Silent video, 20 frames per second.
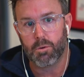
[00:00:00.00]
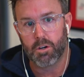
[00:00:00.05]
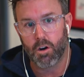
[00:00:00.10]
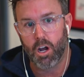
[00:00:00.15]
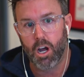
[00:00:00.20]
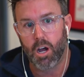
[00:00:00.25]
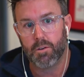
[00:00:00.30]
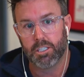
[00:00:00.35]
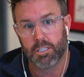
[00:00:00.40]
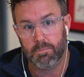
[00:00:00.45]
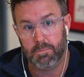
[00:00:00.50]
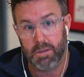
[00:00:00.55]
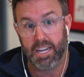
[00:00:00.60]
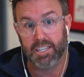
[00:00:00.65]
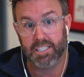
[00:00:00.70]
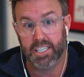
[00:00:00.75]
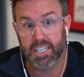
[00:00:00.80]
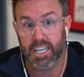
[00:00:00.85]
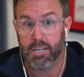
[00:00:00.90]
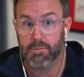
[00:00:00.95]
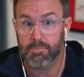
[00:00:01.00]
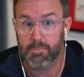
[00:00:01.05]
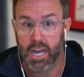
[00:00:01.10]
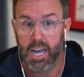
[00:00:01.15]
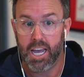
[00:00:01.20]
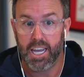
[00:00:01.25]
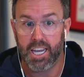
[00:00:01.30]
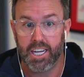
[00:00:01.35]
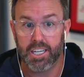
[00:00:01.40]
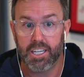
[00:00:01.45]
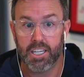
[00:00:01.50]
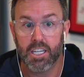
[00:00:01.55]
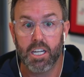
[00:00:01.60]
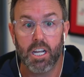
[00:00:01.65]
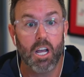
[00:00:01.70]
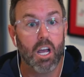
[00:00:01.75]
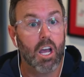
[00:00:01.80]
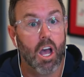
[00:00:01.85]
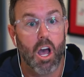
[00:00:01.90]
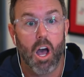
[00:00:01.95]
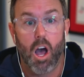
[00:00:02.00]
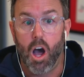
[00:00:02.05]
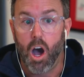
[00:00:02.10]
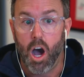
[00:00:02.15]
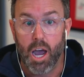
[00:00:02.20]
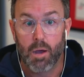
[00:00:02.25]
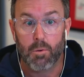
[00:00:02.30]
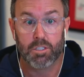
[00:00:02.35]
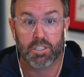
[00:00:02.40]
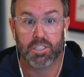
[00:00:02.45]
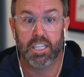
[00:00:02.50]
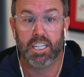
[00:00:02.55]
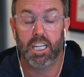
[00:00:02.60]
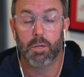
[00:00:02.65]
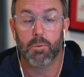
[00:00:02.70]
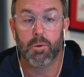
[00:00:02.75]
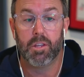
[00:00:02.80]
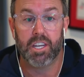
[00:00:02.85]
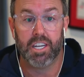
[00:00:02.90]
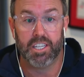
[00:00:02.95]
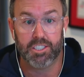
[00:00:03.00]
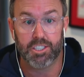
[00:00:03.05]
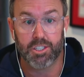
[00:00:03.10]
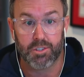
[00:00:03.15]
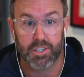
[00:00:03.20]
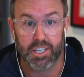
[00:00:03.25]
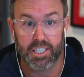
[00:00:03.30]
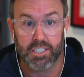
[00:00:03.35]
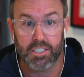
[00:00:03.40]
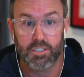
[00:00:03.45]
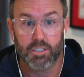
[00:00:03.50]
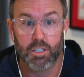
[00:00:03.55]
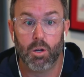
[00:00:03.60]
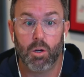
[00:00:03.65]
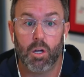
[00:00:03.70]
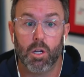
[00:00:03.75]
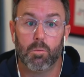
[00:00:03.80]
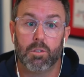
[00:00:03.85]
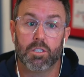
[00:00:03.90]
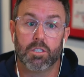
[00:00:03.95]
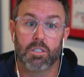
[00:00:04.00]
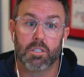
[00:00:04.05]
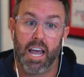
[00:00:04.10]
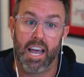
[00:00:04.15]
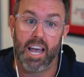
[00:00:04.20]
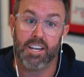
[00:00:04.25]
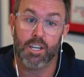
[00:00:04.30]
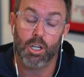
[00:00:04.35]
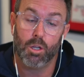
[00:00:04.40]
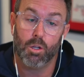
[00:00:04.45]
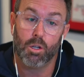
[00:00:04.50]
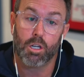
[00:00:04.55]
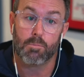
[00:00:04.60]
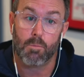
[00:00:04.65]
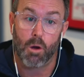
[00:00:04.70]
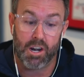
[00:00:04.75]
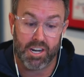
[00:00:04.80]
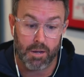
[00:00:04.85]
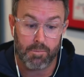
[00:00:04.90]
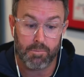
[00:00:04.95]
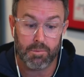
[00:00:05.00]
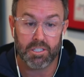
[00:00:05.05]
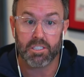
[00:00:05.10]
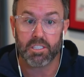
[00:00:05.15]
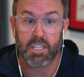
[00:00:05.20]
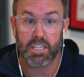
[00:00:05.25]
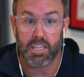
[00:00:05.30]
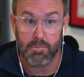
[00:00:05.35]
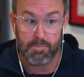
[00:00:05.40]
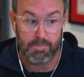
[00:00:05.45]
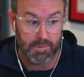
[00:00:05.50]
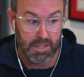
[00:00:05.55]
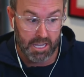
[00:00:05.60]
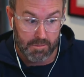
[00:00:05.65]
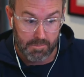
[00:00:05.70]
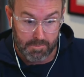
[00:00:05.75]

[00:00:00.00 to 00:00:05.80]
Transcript: where I was about to get paid, I was dealing with an injury. So it was, and you look at my numbers, the, the